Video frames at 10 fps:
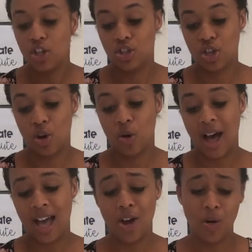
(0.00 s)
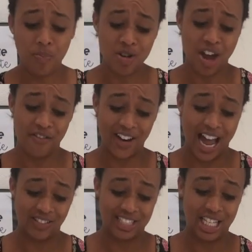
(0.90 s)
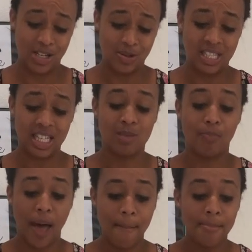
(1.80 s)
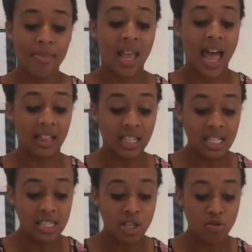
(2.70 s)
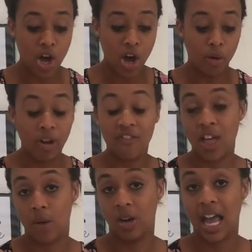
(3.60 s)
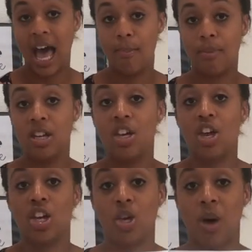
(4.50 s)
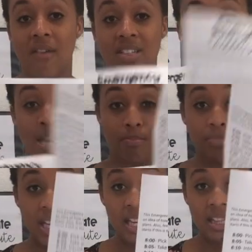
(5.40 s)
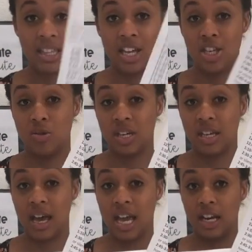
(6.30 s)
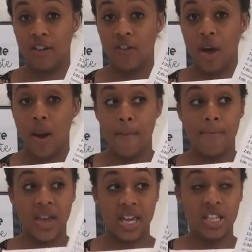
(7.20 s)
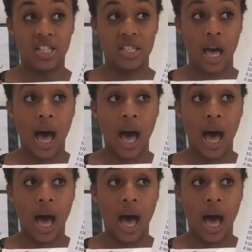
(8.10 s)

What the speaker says: So I hope you never have to use this, but at least you know if that were to happen, you have a template that you can kind of base